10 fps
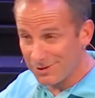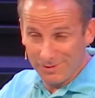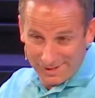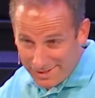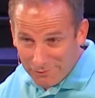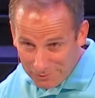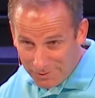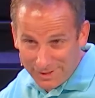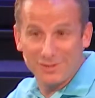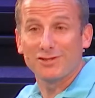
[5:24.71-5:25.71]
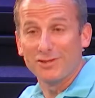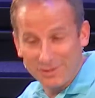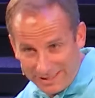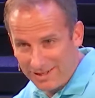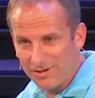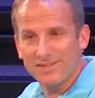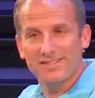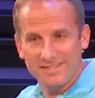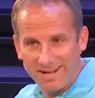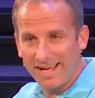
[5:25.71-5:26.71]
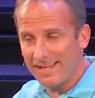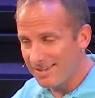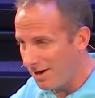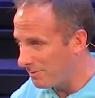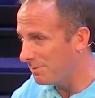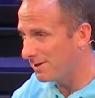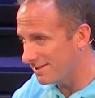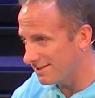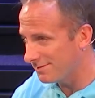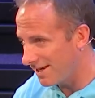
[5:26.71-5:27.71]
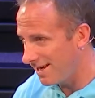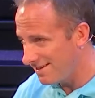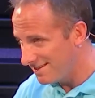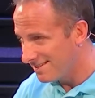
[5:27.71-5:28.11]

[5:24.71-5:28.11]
So he is everywhere. He's certainly there. Are you going to deny the omnipresence of God?